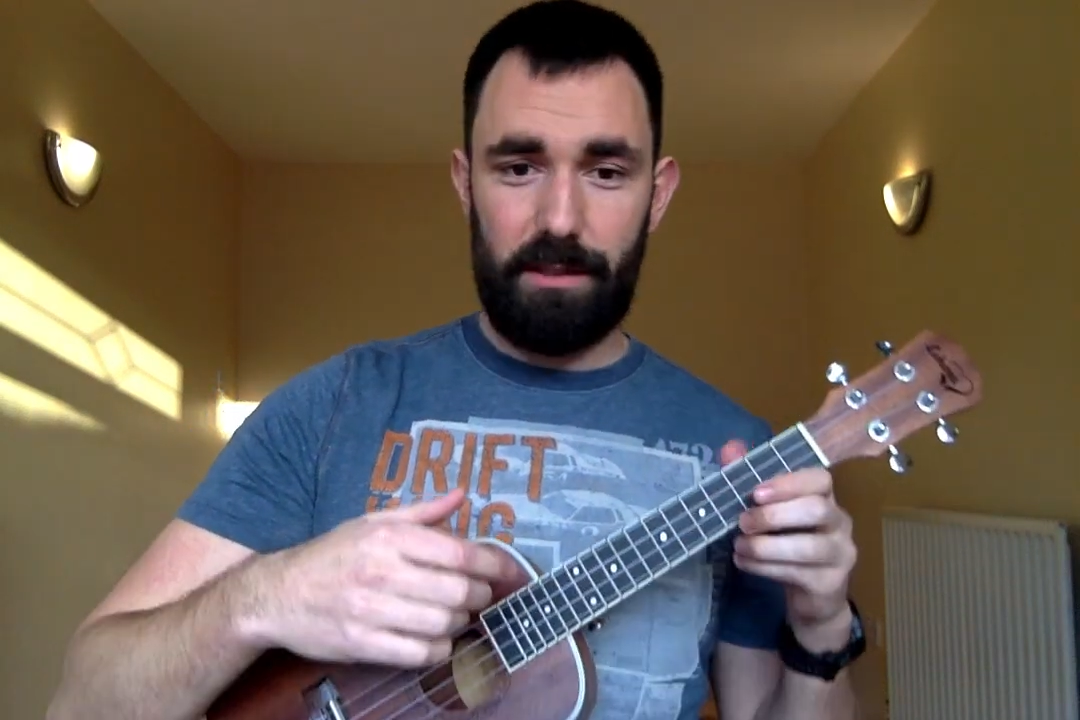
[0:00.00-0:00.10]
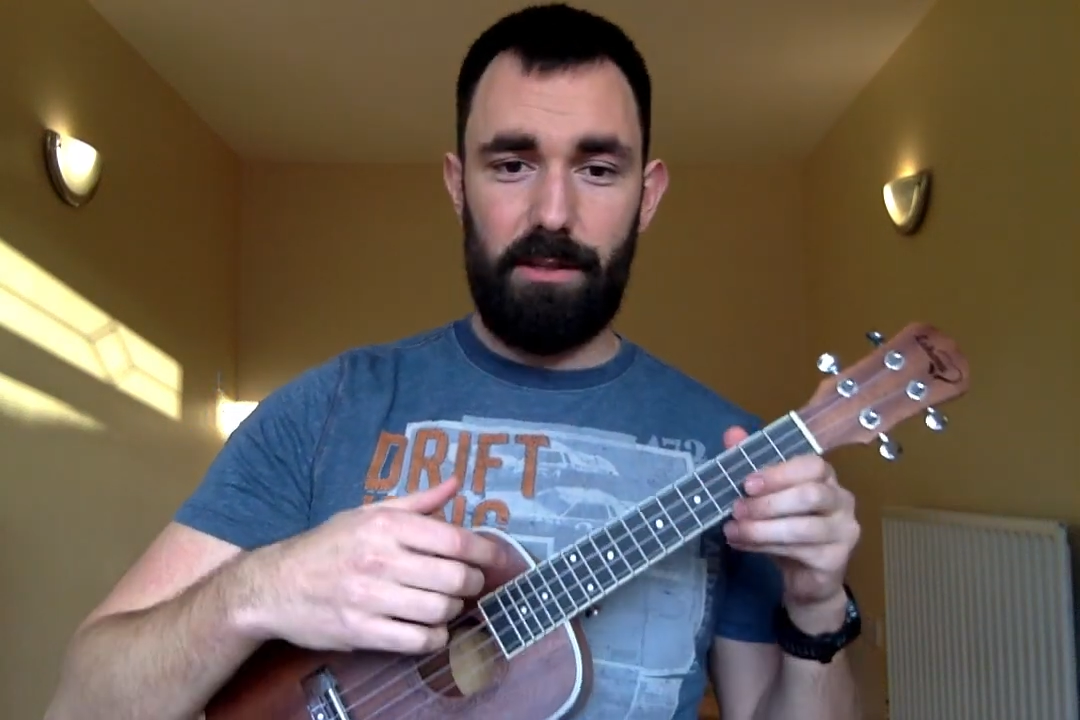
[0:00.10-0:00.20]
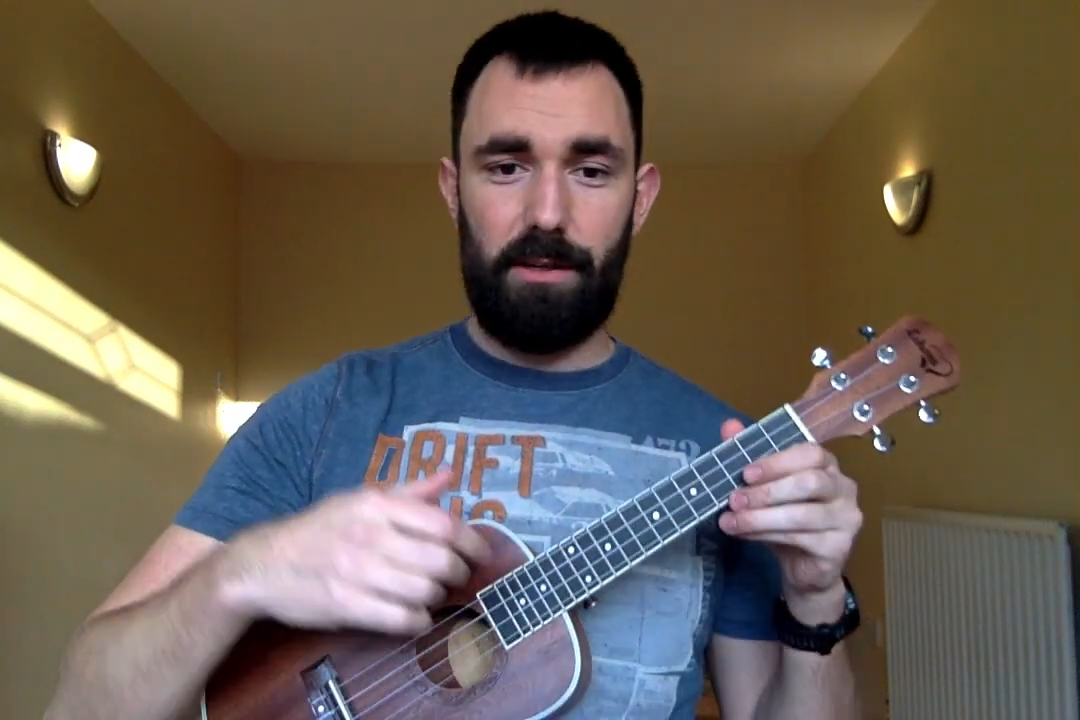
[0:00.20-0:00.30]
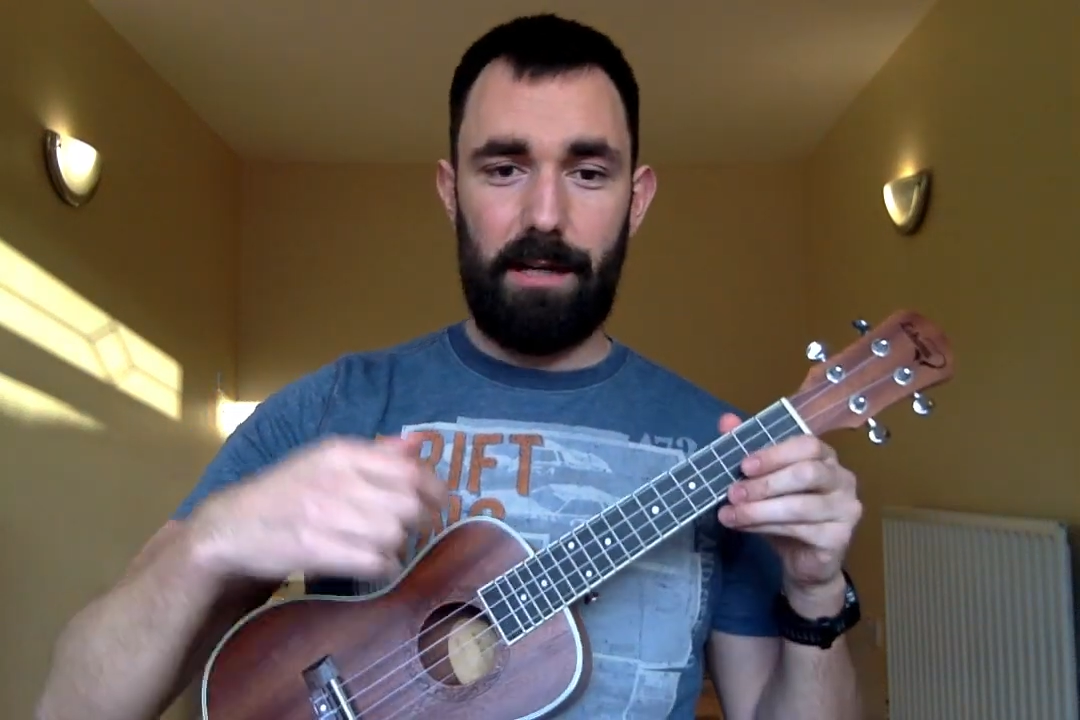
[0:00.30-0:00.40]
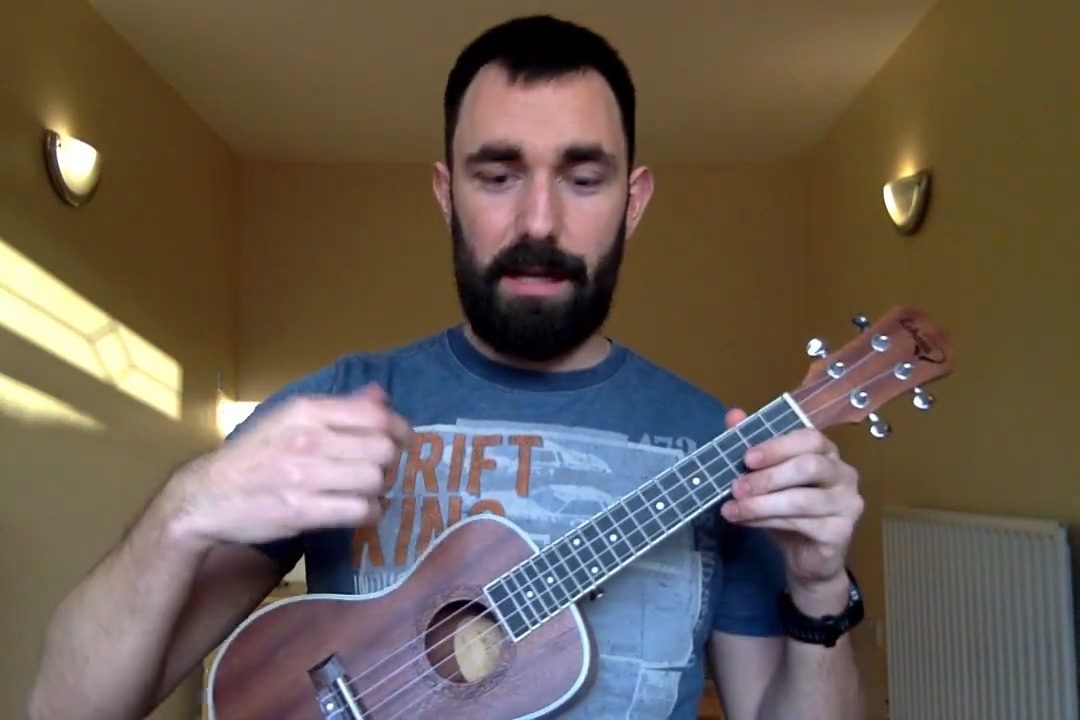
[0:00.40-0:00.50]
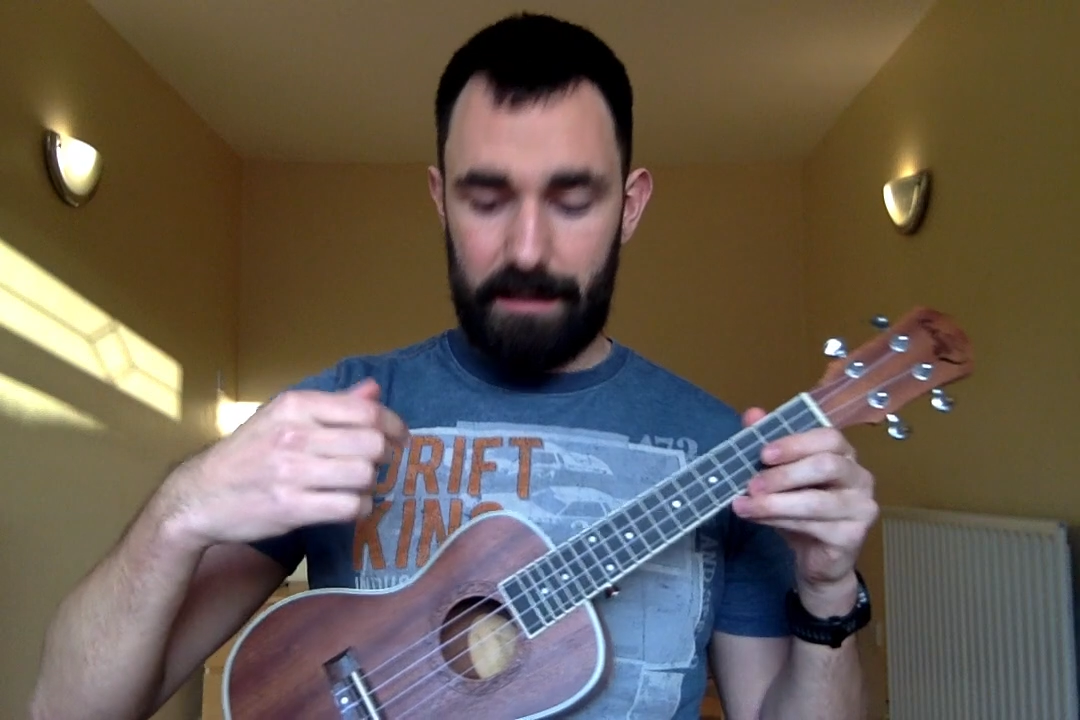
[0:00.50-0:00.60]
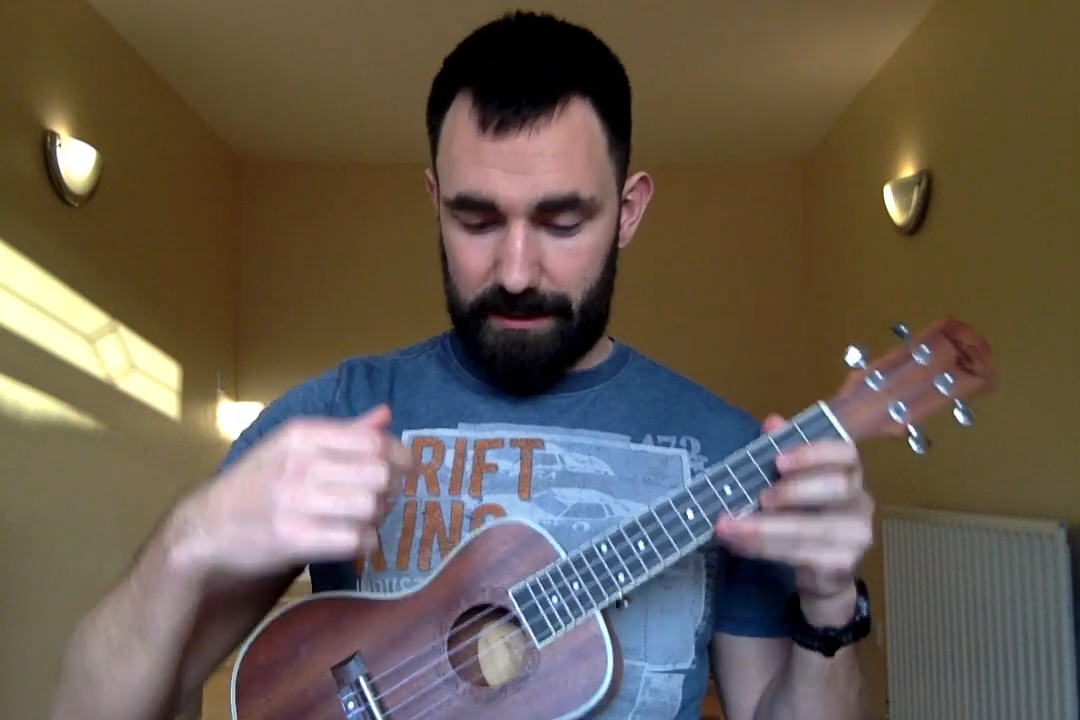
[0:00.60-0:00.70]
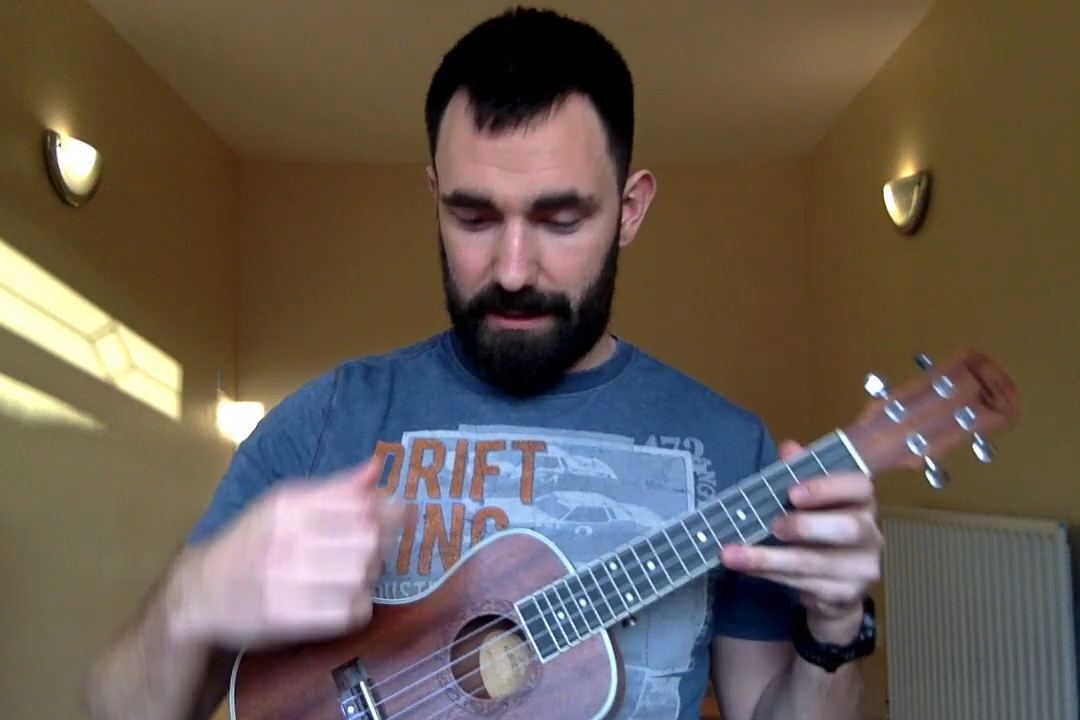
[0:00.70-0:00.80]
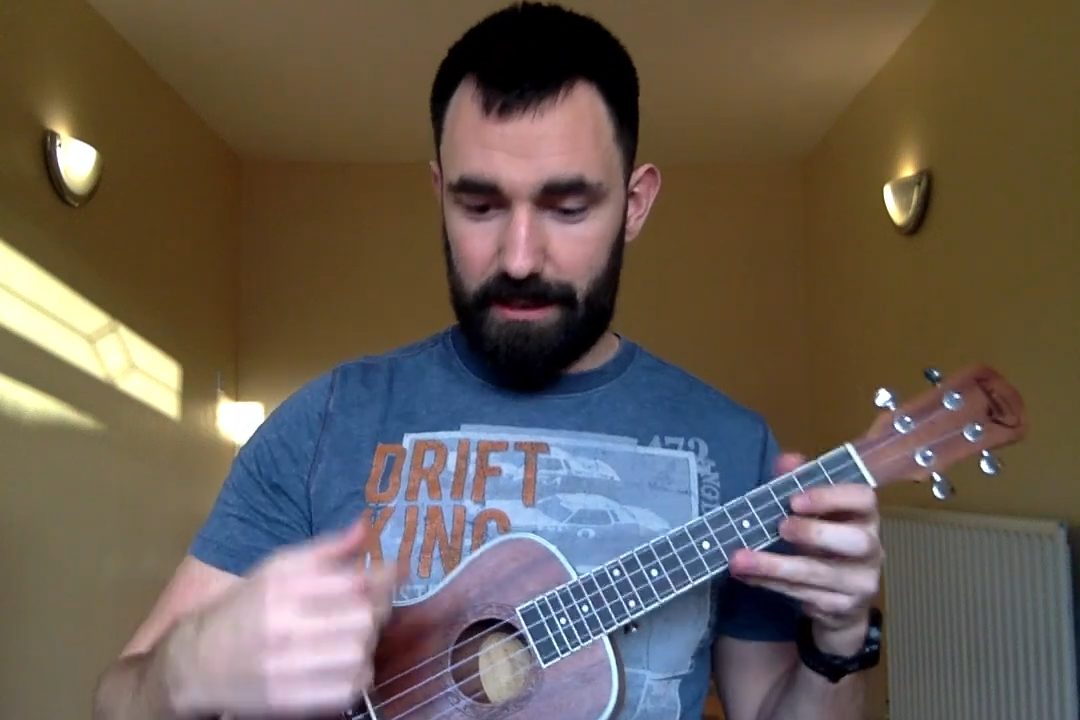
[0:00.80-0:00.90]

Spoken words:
ukulele is